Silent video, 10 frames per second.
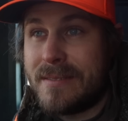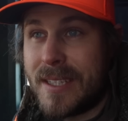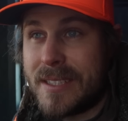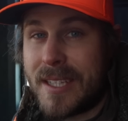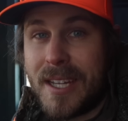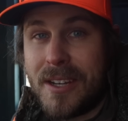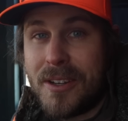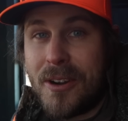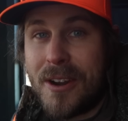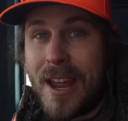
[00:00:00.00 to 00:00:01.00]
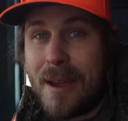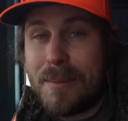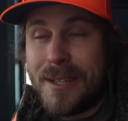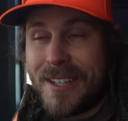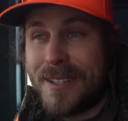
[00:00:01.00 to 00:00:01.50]
it's getting a dirt nap,
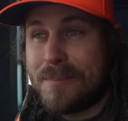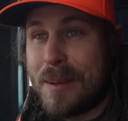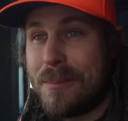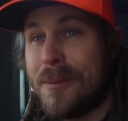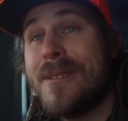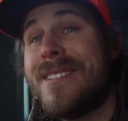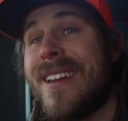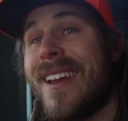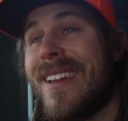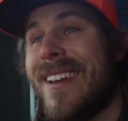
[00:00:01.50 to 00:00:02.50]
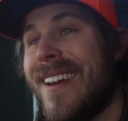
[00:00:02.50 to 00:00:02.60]
as people would say.